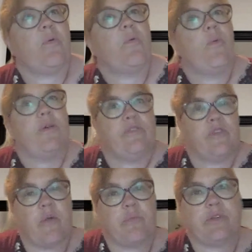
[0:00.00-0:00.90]
was an
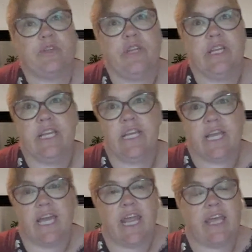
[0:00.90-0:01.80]
opportunity to
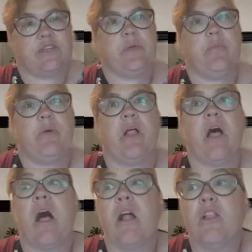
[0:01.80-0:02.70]
connect people
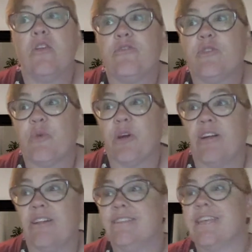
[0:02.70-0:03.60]
all over the
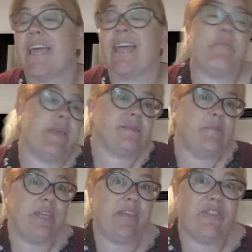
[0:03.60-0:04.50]
world, and makes
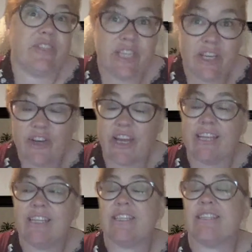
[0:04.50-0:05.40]
me even
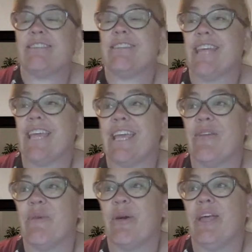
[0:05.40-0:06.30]
teary just thinking
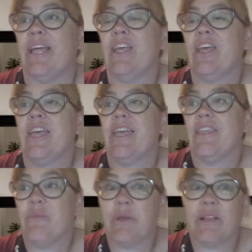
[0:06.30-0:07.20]
about it, in
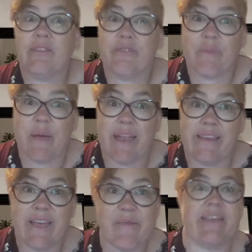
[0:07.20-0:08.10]
the middle of the
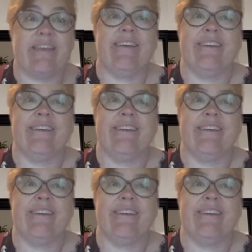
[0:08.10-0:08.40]
pandemic.